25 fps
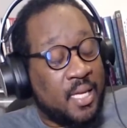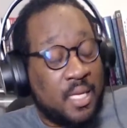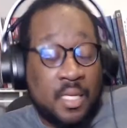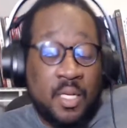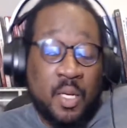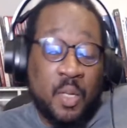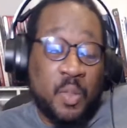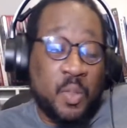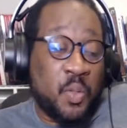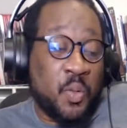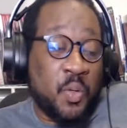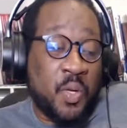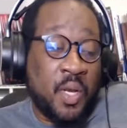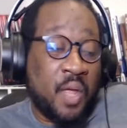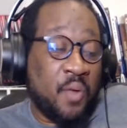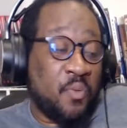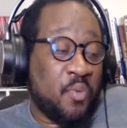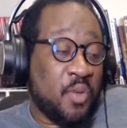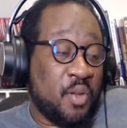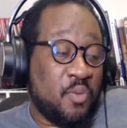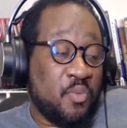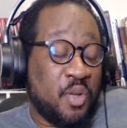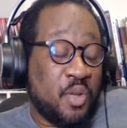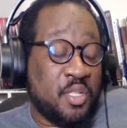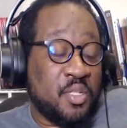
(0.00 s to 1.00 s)
you know, doing that
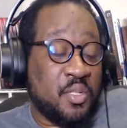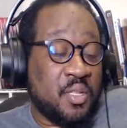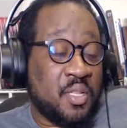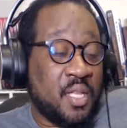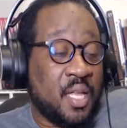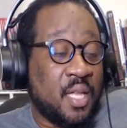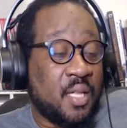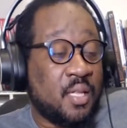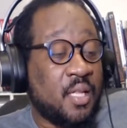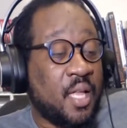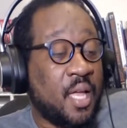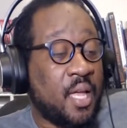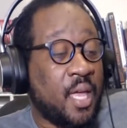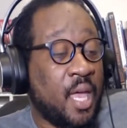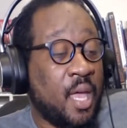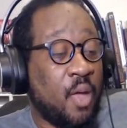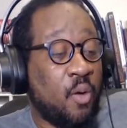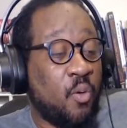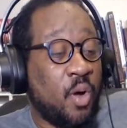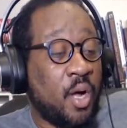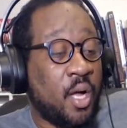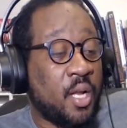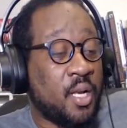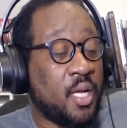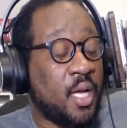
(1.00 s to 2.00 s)
Reed Richards thing. It's like, hey,
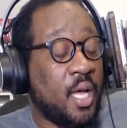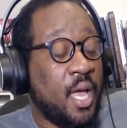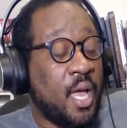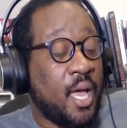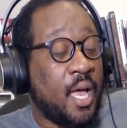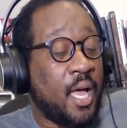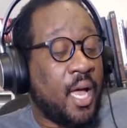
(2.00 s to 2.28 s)
Wanda,